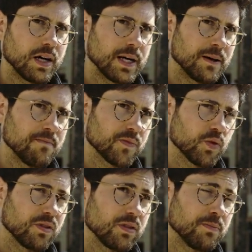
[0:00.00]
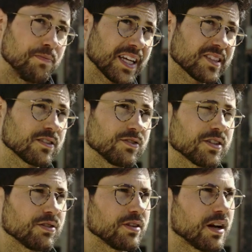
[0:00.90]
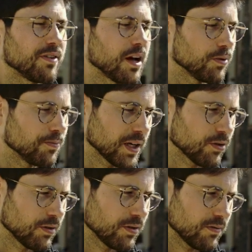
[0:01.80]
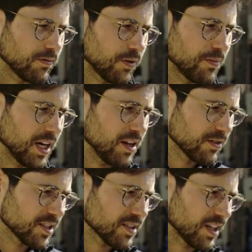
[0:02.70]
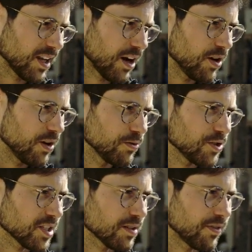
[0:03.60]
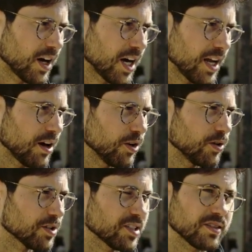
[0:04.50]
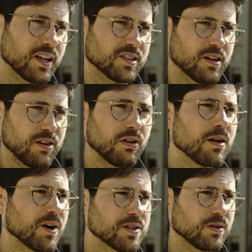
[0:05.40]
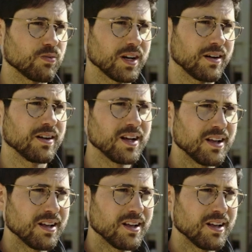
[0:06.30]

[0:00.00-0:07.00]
The biggest concern that I've had with Bitcoin for many years is how do you sustain a security budget when